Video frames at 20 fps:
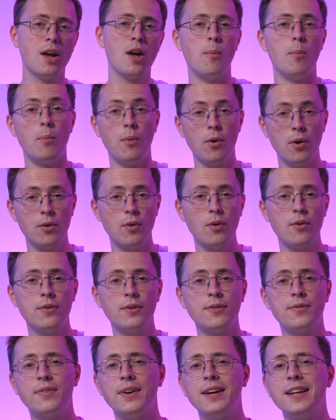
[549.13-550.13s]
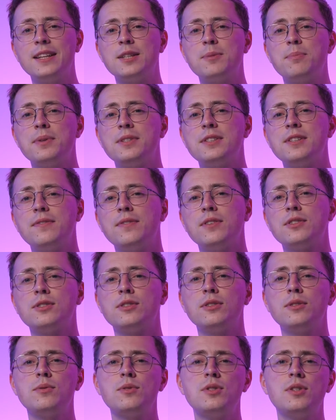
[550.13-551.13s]
Moreover, finding specific
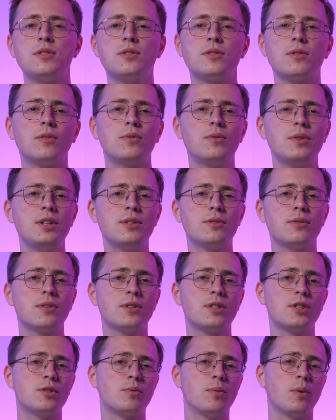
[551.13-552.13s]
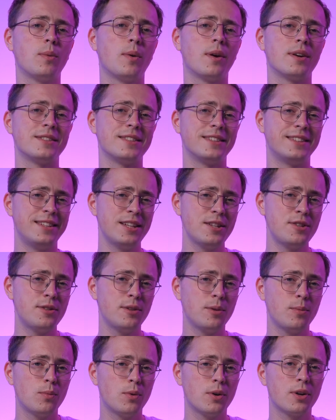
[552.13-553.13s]
solutions or resources requires
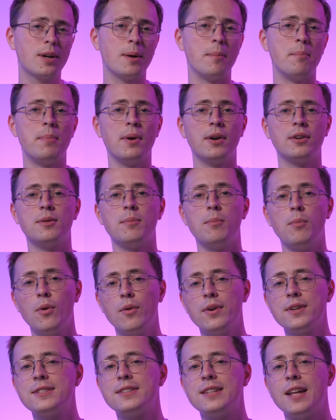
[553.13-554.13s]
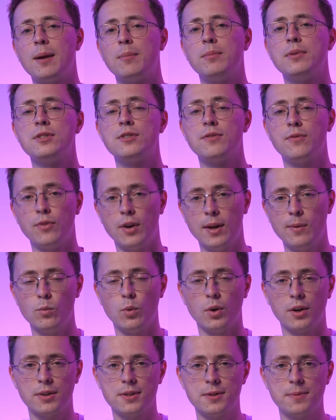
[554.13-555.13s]
additional work compared to more established
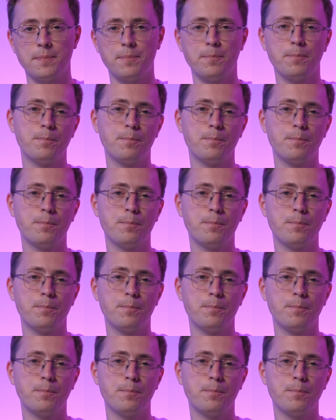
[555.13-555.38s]
frameworks.